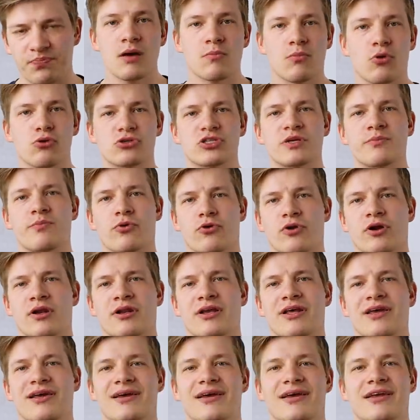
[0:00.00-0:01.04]
Most
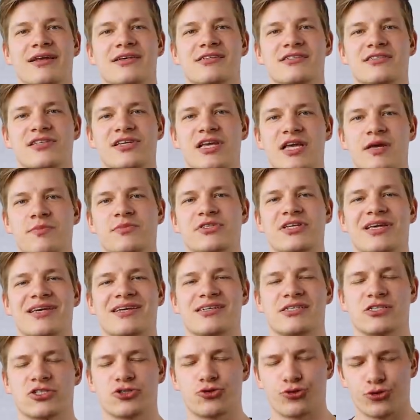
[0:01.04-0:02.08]
importantly, it is deemed
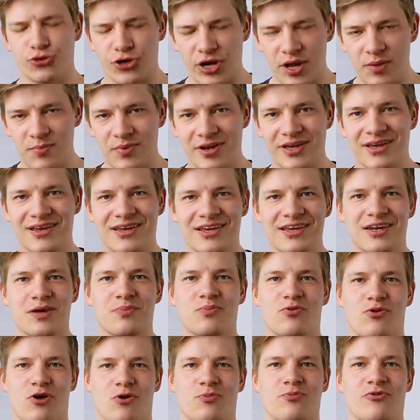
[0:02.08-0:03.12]
extremely
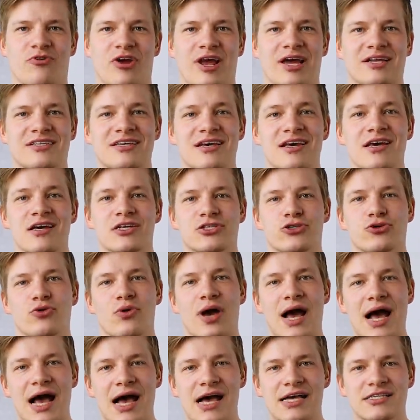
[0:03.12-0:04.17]
inappropriate
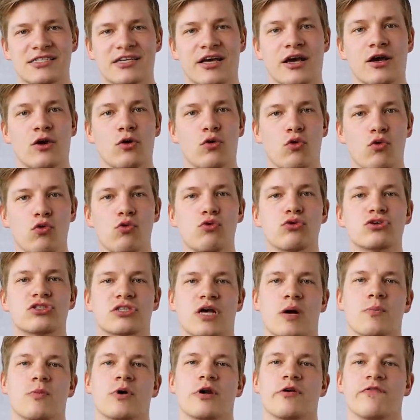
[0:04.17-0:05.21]
to ask who
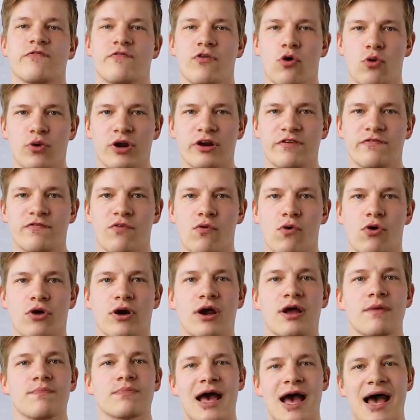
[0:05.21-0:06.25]
someone voted for,